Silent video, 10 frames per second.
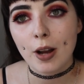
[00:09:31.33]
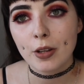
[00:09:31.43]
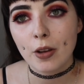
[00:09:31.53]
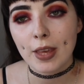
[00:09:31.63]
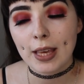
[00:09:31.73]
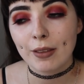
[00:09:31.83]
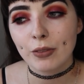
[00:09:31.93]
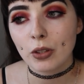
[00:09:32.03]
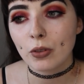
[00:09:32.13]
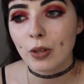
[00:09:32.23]
I know they give
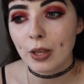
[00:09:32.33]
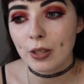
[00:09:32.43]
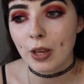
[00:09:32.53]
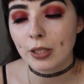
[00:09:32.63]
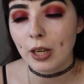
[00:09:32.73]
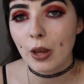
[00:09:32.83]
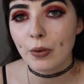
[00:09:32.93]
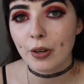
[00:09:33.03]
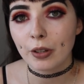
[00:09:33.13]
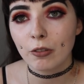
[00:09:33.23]
you a certain
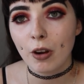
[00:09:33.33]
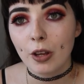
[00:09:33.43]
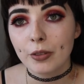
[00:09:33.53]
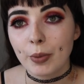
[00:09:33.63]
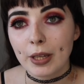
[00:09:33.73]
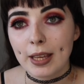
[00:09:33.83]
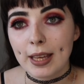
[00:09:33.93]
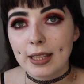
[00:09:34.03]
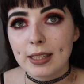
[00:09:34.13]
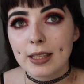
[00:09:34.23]
loan and a grant, but
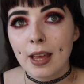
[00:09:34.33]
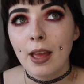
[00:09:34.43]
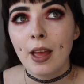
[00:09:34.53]
it's,